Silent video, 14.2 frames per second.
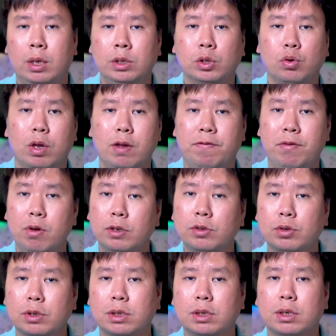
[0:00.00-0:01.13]
So if you're
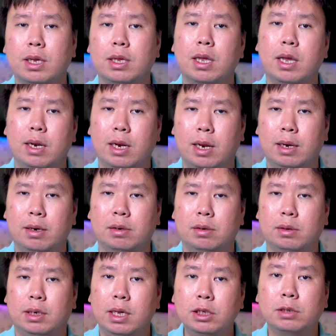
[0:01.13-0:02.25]
interested in
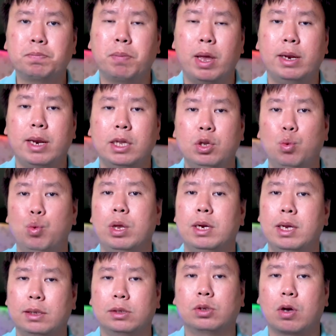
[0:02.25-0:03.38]
this plan, then you will
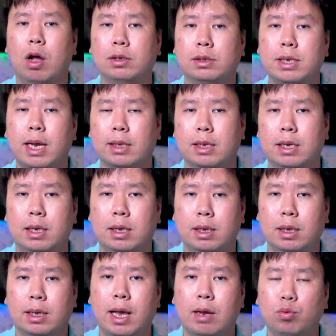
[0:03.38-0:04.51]
need to contact the
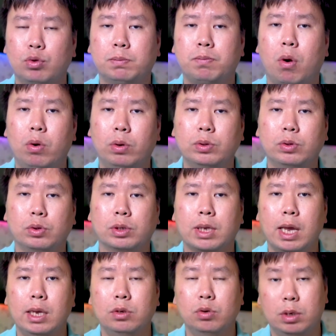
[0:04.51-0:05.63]
GetResponse to
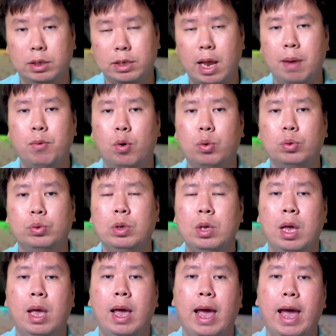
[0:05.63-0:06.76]
schedule a demo
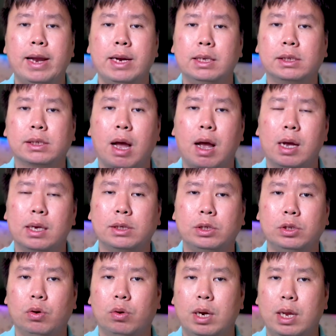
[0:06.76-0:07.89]
and discuss
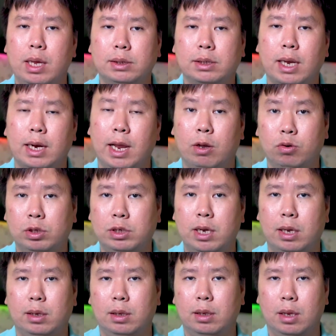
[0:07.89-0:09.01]
your needs and
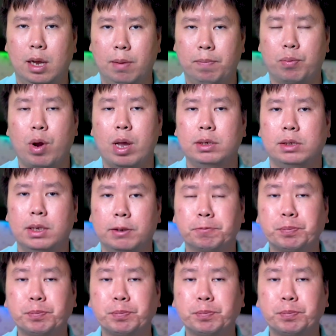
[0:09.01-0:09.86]
negotiate the pricing.